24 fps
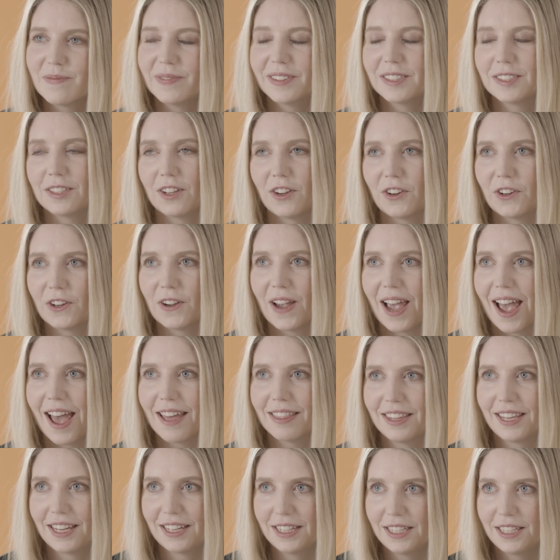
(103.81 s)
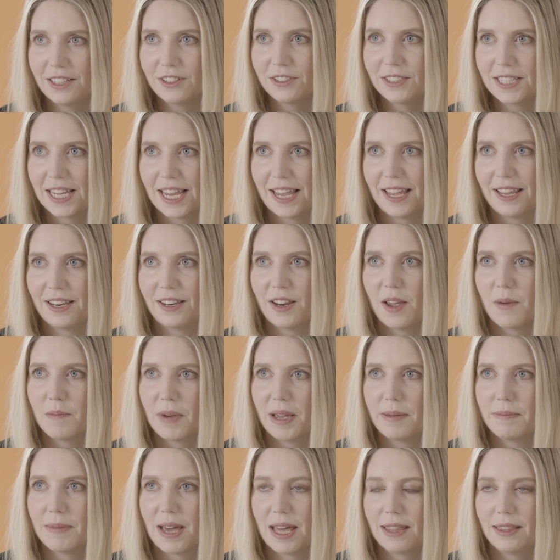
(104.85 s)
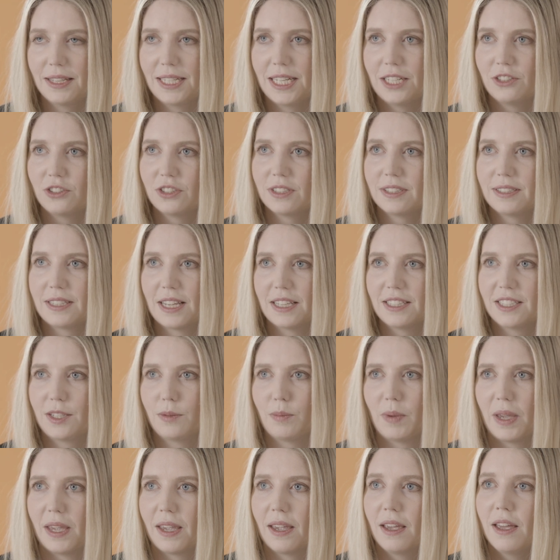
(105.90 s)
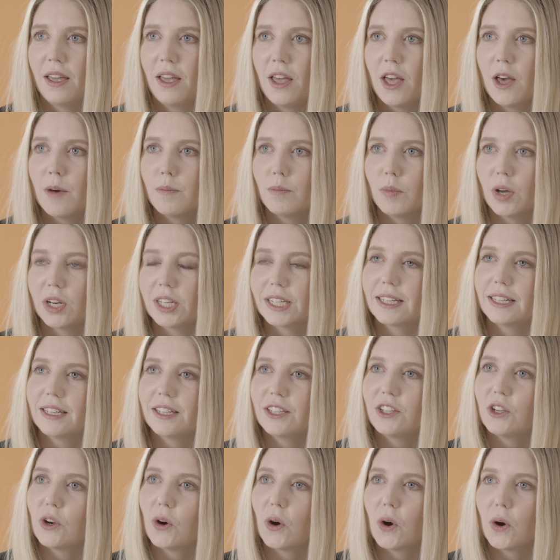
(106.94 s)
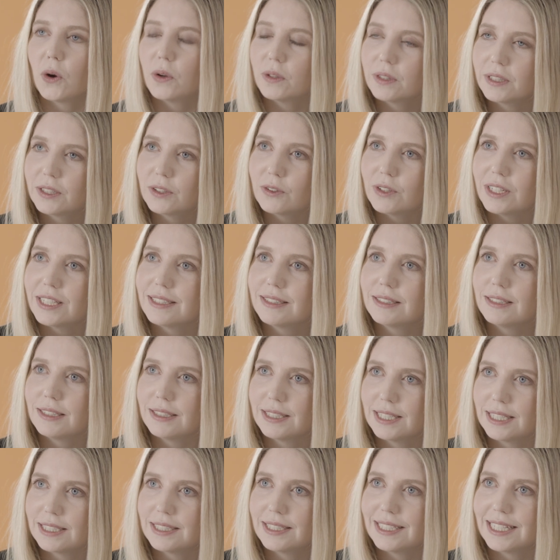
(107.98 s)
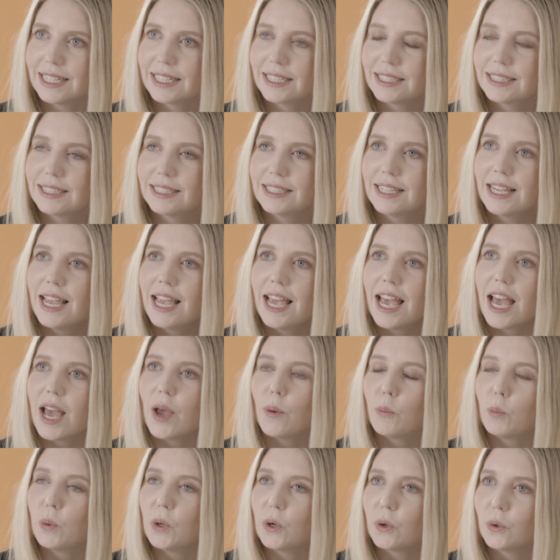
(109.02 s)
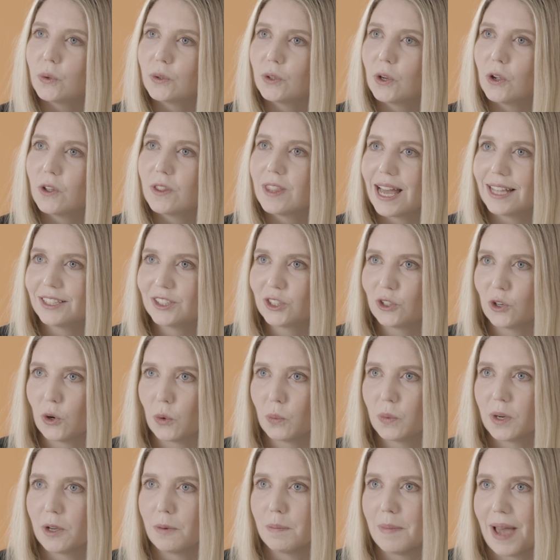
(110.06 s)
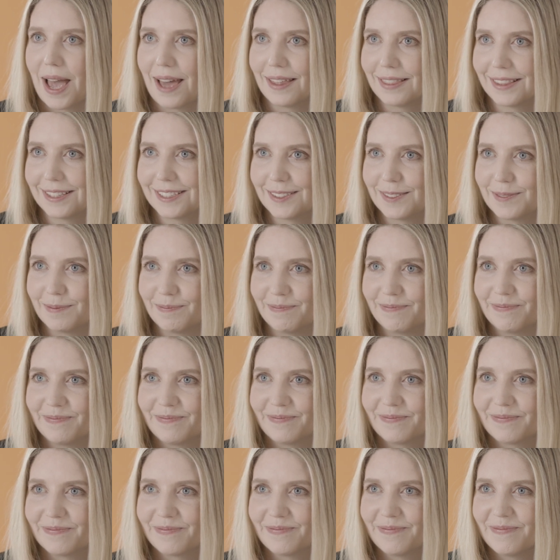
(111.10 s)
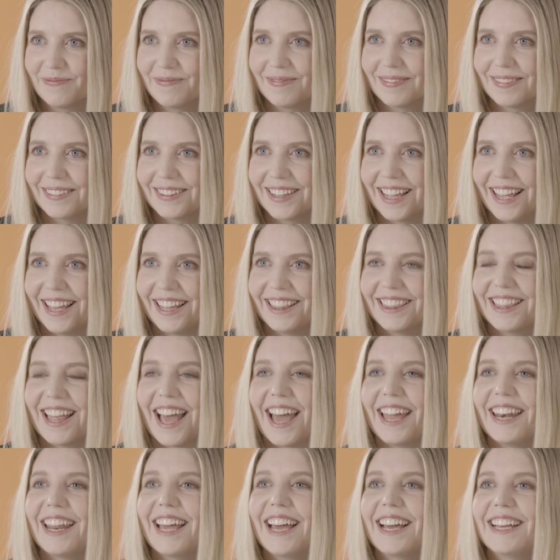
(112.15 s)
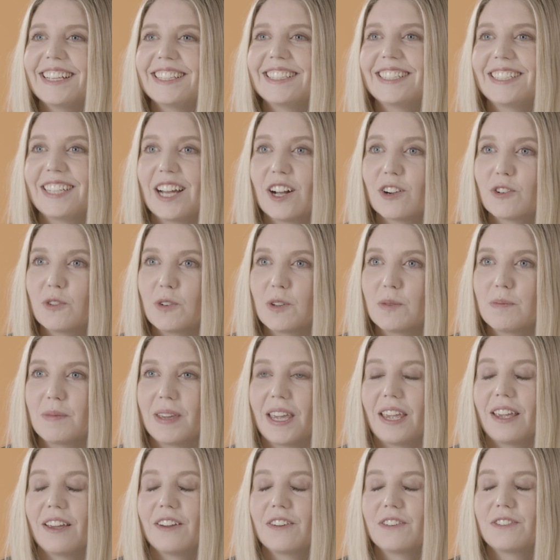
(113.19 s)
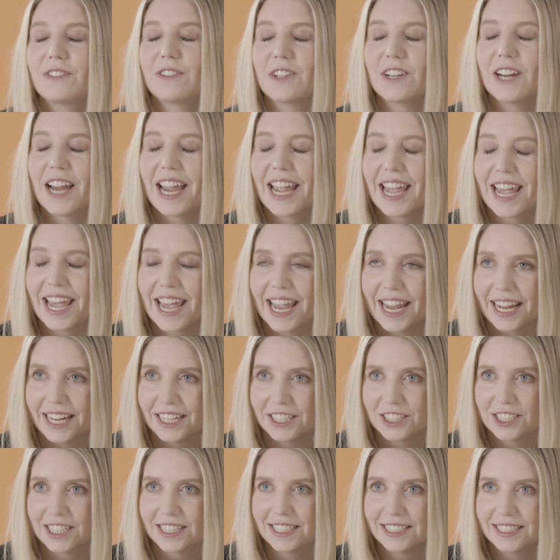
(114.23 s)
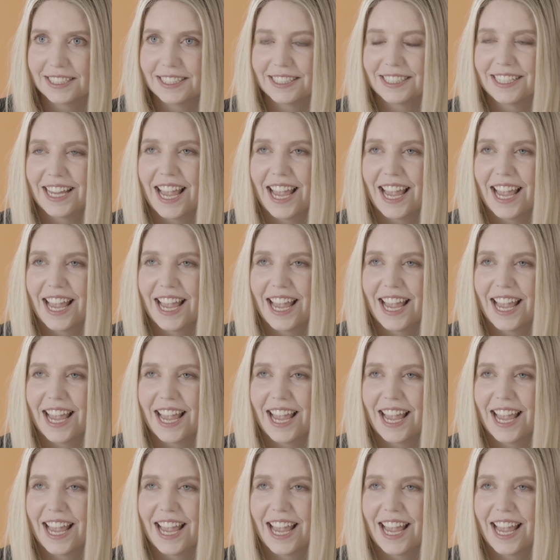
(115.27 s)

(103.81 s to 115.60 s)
So at the end of year 10, my math teacher says to me, "Monica, you're only good at statistics, and we all know that's not real maths." And that has stuck with me for ages.